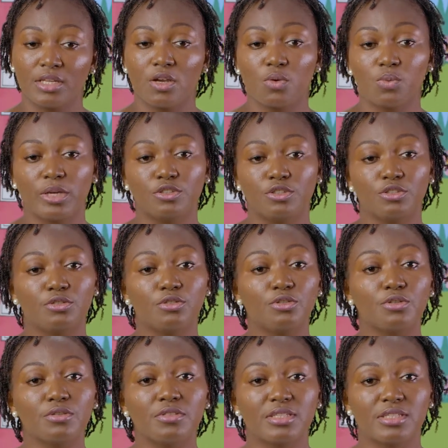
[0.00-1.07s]
When you
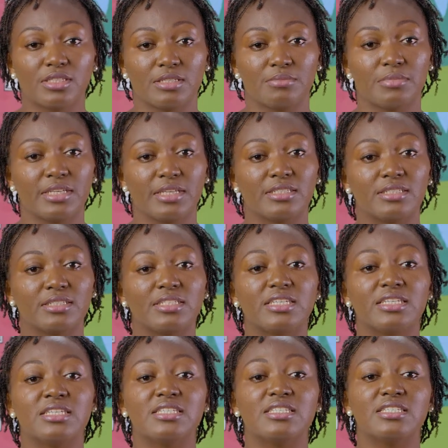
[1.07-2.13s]
do this, it makes it
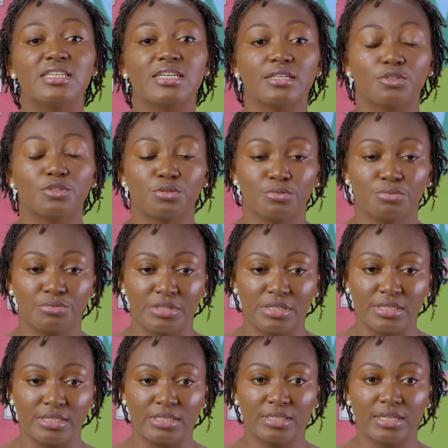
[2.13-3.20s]
easier to
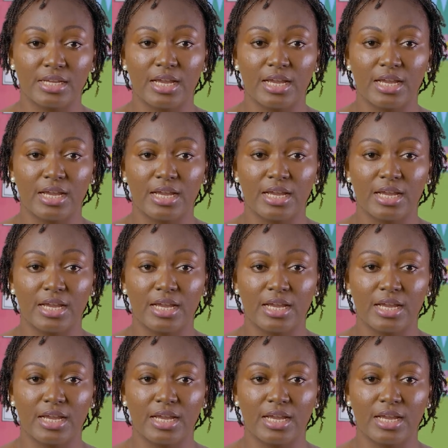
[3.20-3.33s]
read.